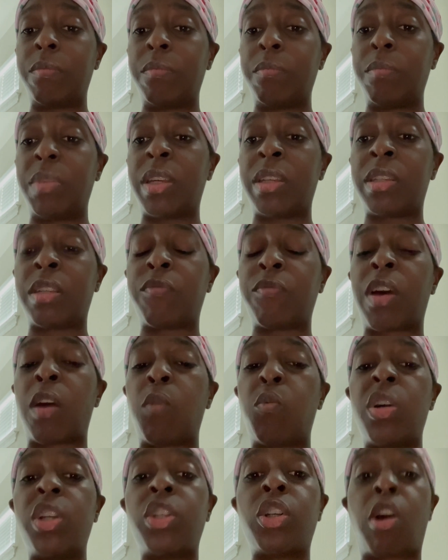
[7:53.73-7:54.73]
Because if I
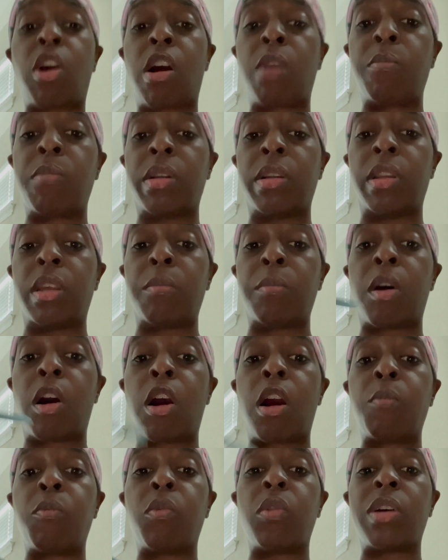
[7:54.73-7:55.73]
wish harm on them,
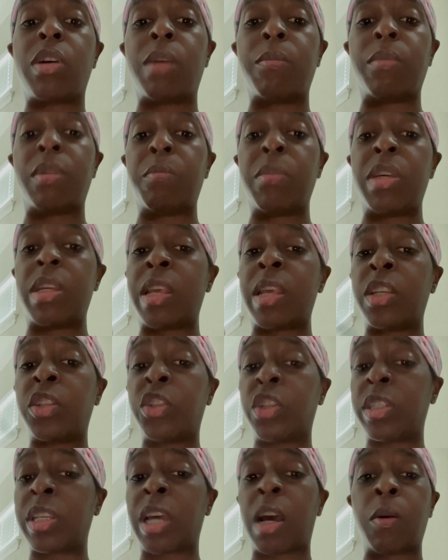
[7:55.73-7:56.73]
harm will come to me. That's
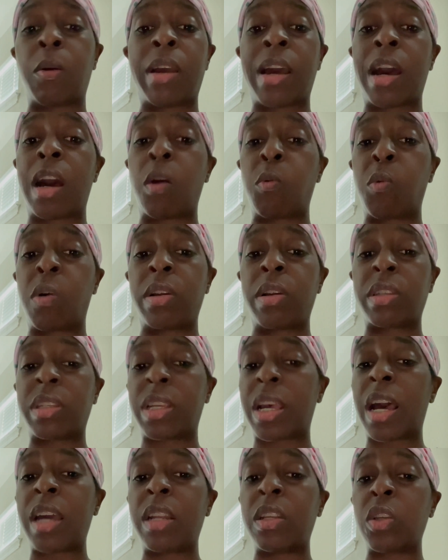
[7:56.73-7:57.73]
just how God works.
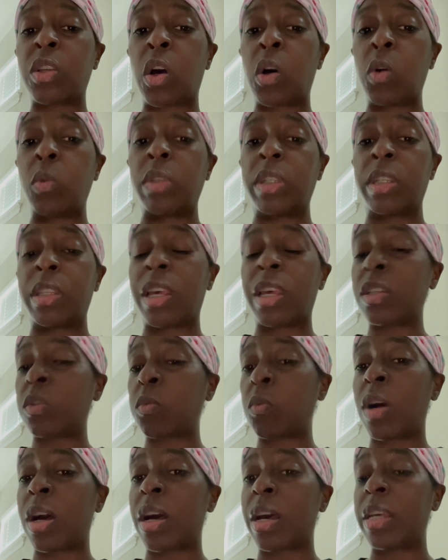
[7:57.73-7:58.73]
God is holy. That's
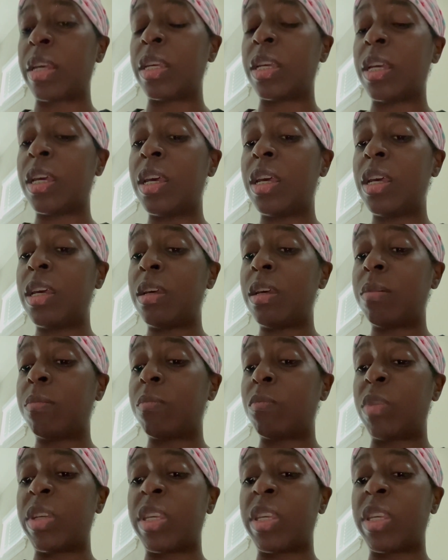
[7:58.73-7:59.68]
why we